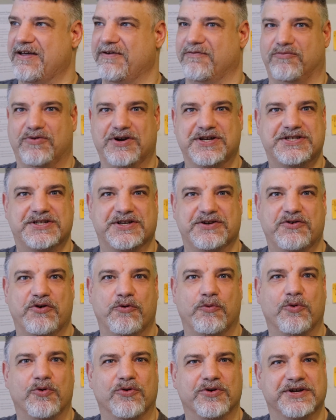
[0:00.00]
risk and
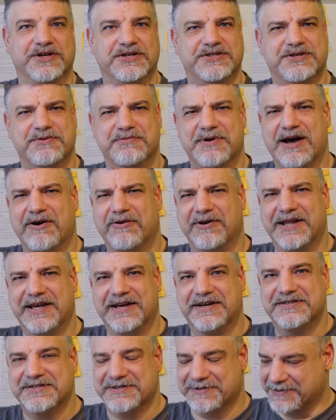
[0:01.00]
reward are somehow
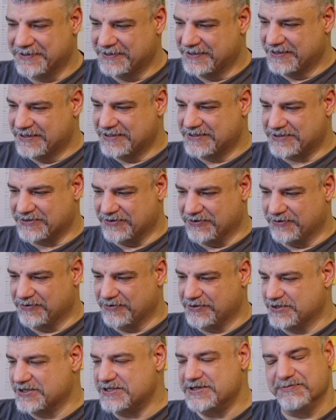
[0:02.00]
linked. So
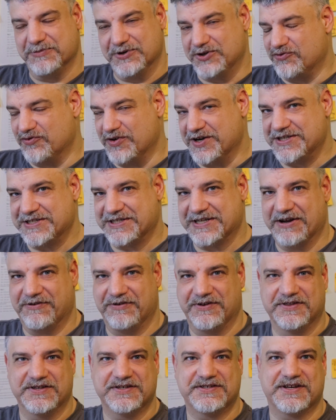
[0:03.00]
there isn't much risk down
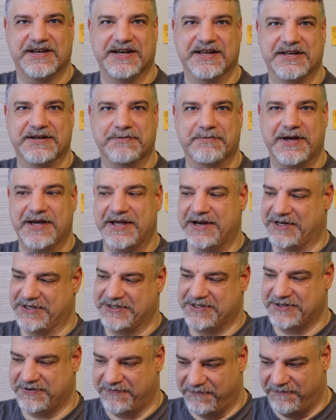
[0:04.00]
in this clear domain.
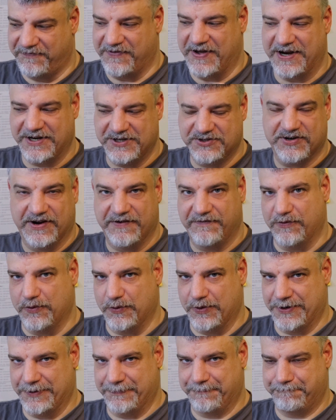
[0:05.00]
It's fairly
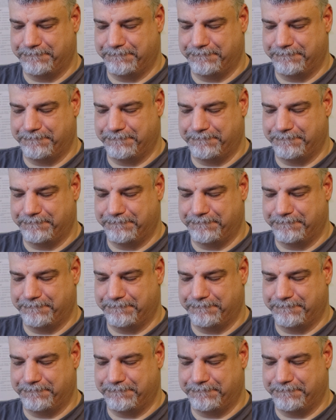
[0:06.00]
straightforward.